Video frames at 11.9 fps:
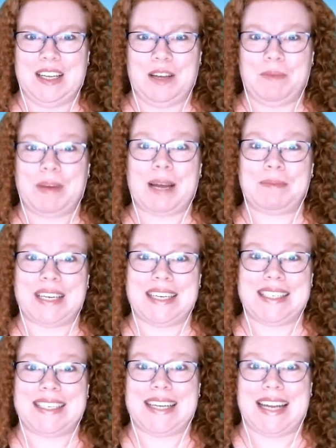My update
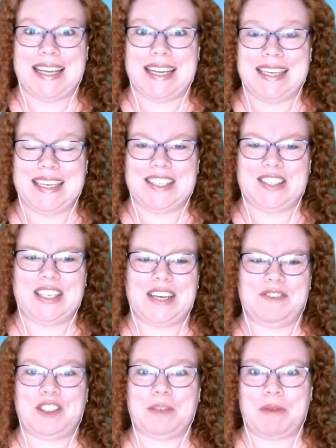today is to give
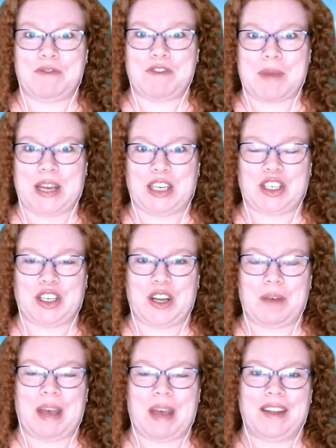you some information
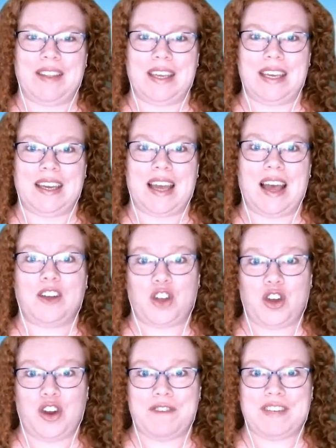about the
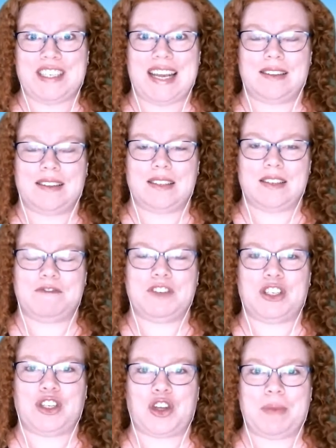turnover test for
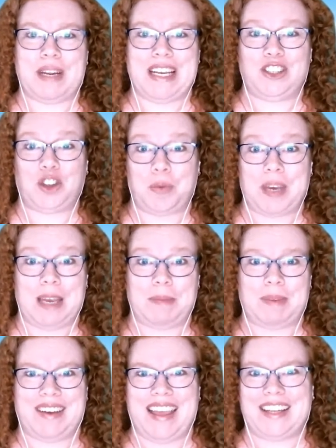determining
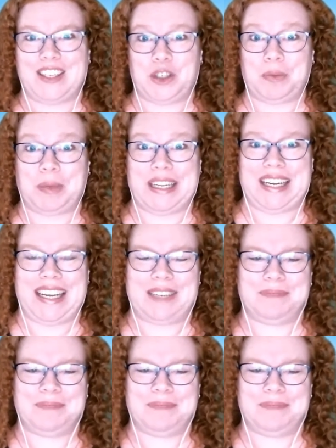JobKeeper eligibility.